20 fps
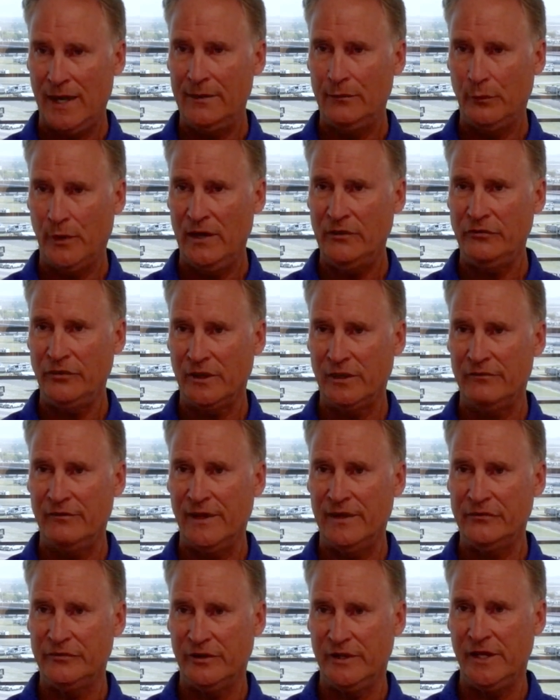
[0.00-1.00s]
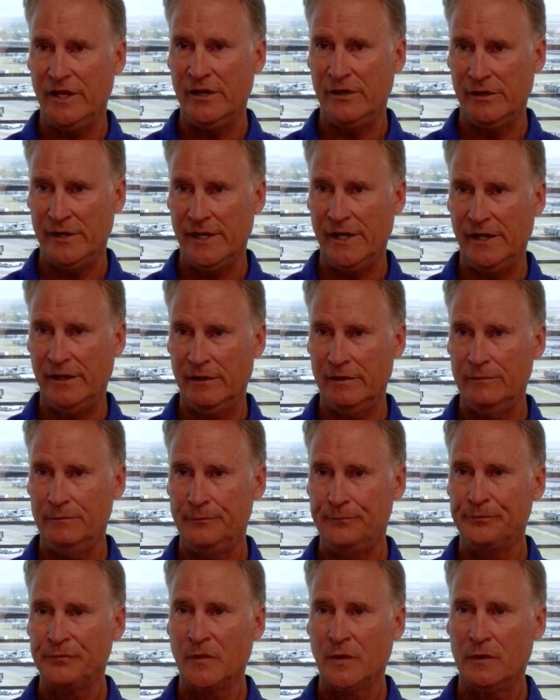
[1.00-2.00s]
right racing events a year
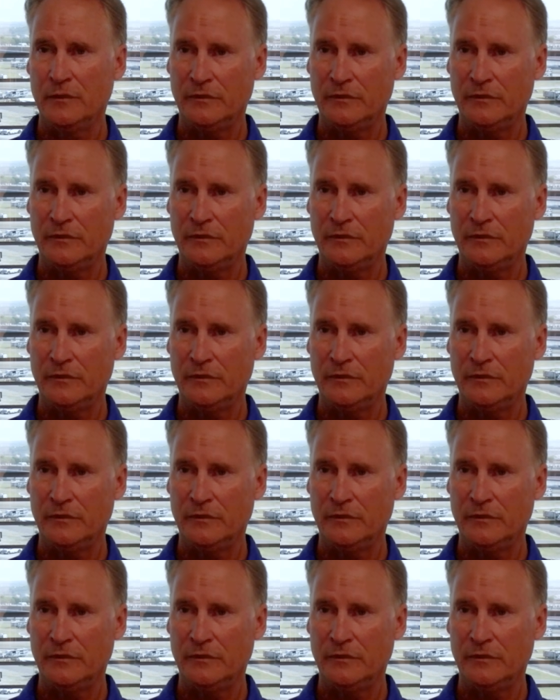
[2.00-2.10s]
here,